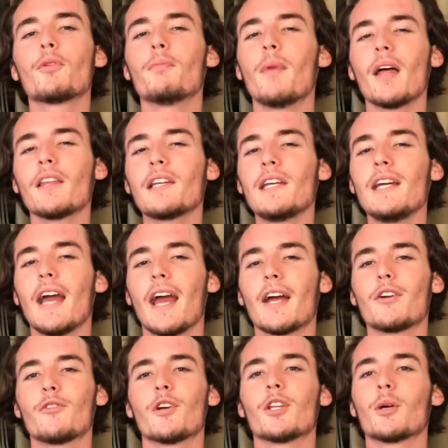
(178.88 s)
melody and
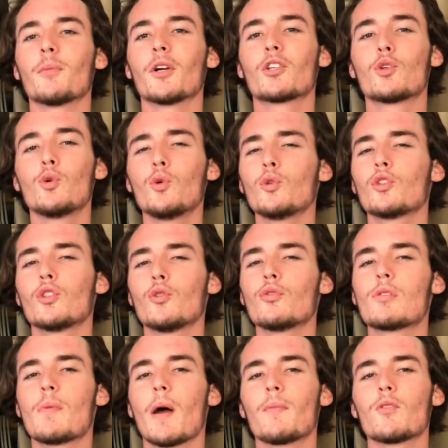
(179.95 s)
rhythm are tools
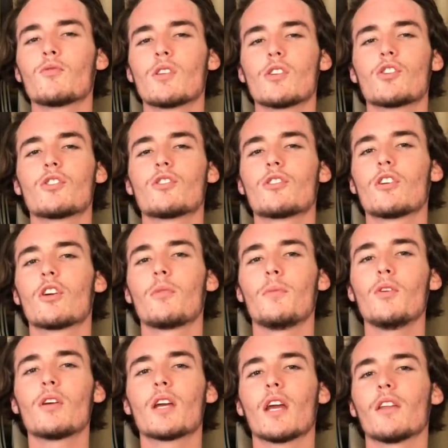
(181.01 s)
used by musicians to
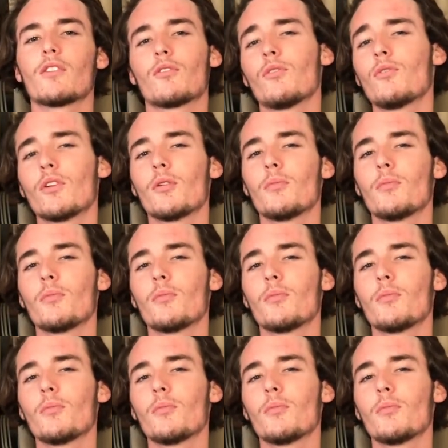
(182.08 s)
communicate through their